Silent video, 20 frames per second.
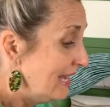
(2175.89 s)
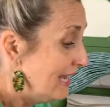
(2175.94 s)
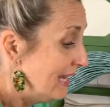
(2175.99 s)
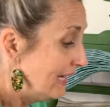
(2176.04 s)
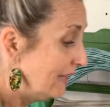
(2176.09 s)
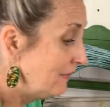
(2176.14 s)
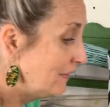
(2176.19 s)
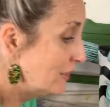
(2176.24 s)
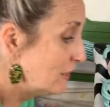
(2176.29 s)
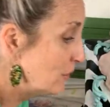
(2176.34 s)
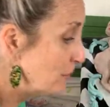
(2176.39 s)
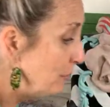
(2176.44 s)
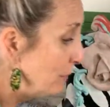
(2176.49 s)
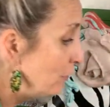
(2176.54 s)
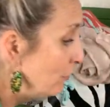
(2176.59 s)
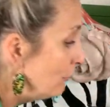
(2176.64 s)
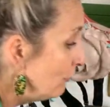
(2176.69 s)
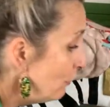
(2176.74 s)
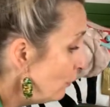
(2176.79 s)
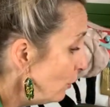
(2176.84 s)
in this
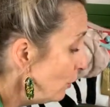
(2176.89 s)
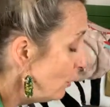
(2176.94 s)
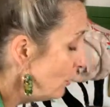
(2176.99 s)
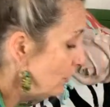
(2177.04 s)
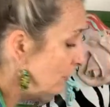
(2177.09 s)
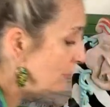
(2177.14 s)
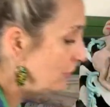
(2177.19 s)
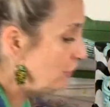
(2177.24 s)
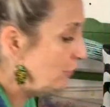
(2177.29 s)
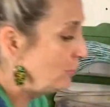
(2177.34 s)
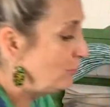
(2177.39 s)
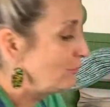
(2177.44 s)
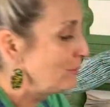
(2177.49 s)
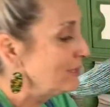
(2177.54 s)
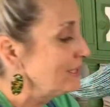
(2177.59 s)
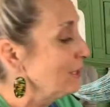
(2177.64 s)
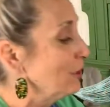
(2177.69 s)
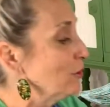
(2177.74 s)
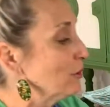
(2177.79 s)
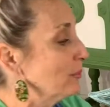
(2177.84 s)
beautiful new
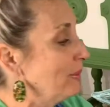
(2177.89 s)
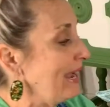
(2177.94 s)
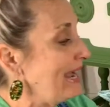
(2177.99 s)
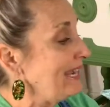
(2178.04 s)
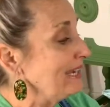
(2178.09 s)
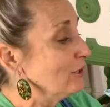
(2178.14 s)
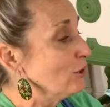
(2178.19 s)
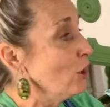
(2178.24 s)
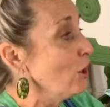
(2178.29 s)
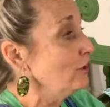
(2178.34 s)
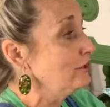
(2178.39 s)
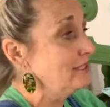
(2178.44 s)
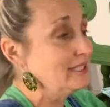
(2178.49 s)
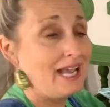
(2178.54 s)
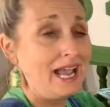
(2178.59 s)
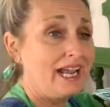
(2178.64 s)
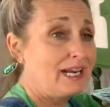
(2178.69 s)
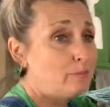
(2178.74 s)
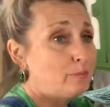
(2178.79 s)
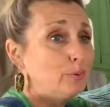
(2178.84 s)
silk paint called
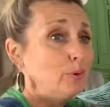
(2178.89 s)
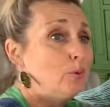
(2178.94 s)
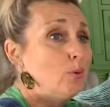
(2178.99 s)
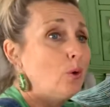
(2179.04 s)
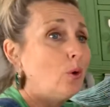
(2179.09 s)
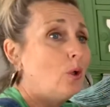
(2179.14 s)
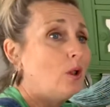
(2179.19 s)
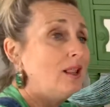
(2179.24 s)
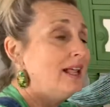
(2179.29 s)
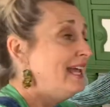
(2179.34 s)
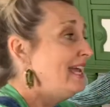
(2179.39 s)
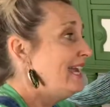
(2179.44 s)
Tide Pool.